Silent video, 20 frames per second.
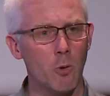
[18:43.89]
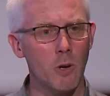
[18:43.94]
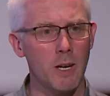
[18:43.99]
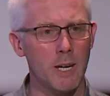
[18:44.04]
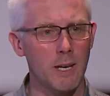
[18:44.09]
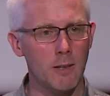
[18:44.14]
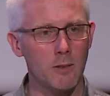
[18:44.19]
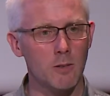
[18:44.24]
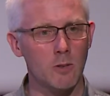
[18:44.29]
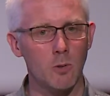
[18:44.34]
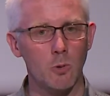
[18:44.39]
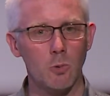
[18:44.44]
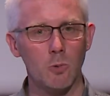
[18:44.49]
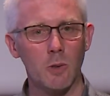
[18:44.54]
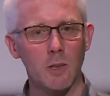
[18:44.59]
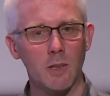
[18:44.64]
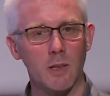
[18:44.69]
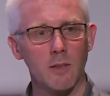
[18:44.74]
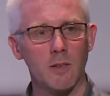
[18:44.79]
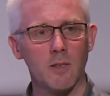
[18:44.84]
issue,
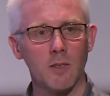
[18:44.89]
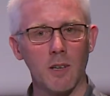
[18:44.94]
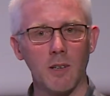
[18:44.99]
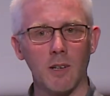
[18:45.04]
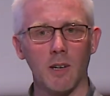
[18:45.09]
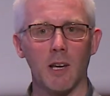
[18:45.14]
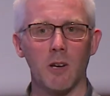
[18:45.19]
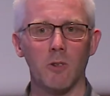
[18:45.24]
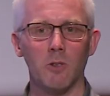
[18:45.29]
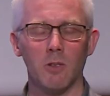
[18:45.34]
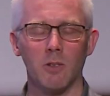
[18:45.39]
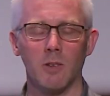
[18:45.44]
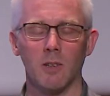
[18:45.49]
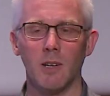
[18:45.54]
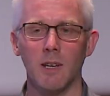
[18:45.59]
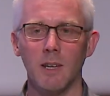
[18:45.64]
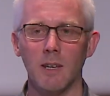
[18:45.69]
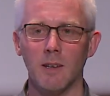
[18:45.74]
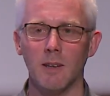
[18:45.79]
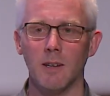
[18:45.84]
and then send it out as a
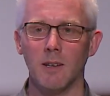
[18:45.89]
link.